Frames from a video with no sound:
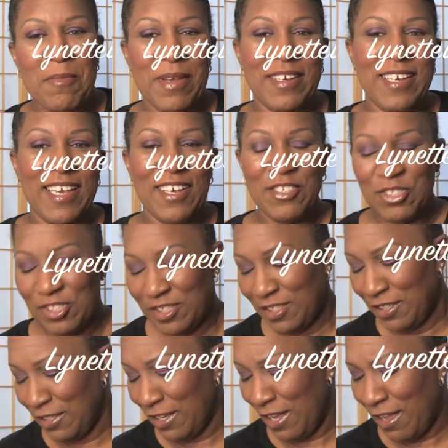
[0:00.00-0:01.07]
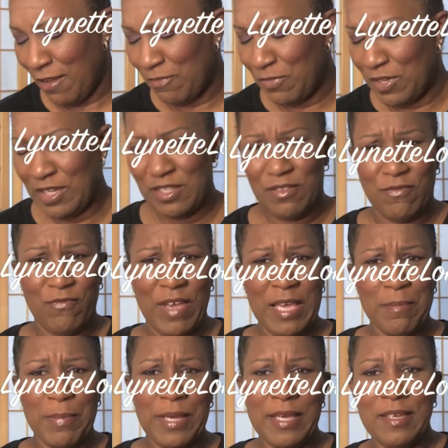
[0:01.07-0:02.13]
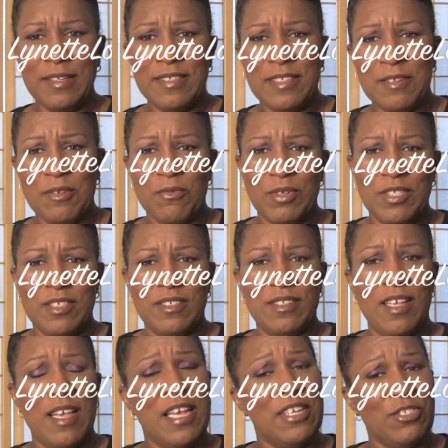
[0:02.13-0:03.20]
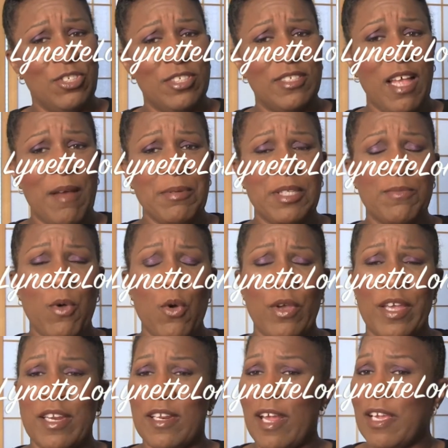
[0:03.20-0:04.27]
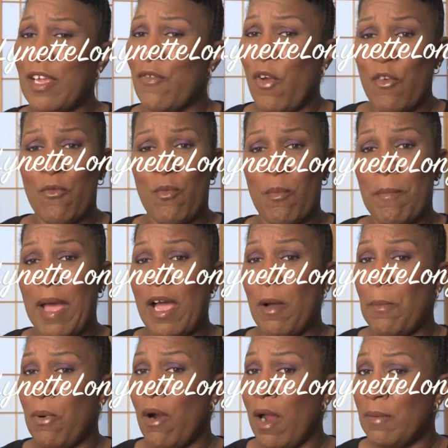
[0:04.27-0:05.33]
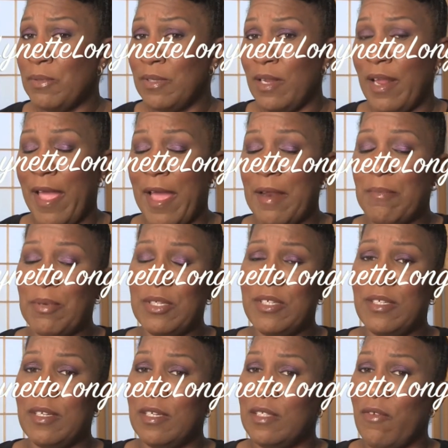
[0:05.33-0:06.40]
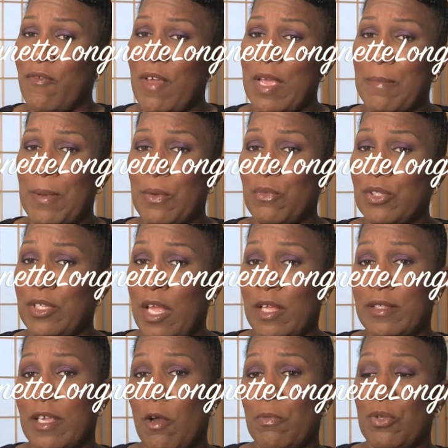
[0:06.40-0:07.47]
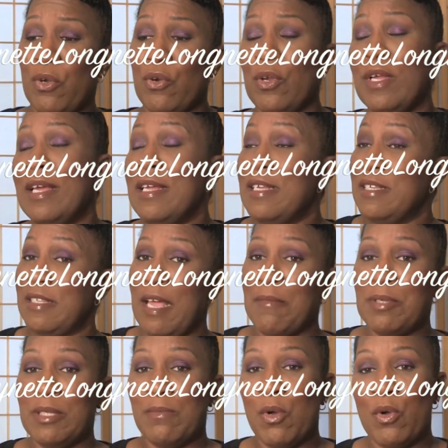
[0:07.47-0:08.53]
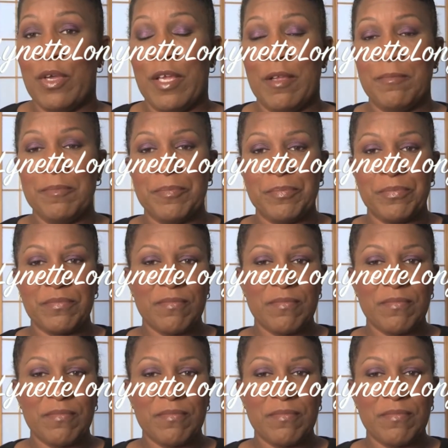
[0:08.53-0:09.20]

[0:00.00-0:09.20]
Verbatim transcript: but now she um, does vaping, which is she stopped smoking, and I give her mild props to that. But she does the vaping, which has helped her stop smoking.